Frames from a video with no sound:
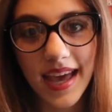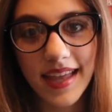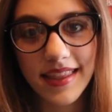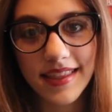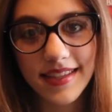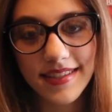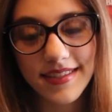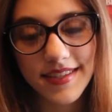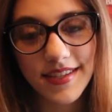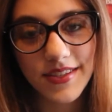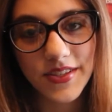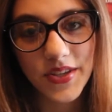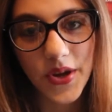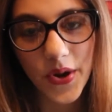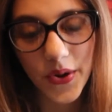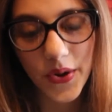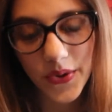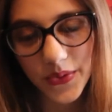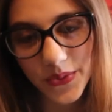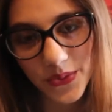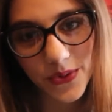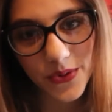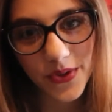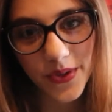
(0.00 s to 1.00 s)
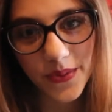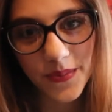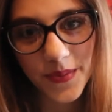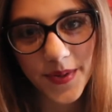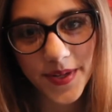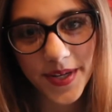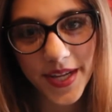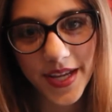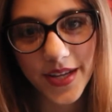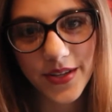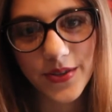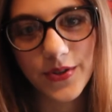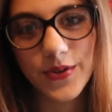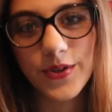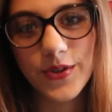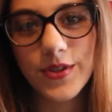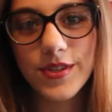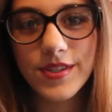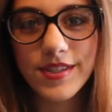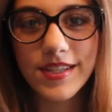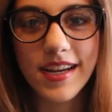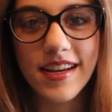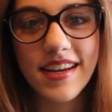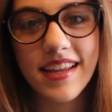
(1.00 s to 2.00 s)
and this is Hardcore Lemonade Girl
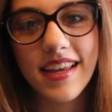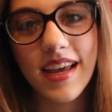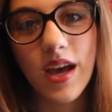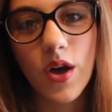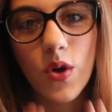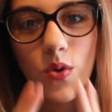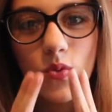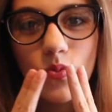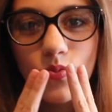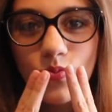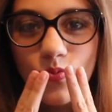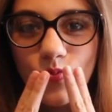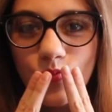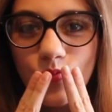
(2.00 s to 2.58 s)
signing out.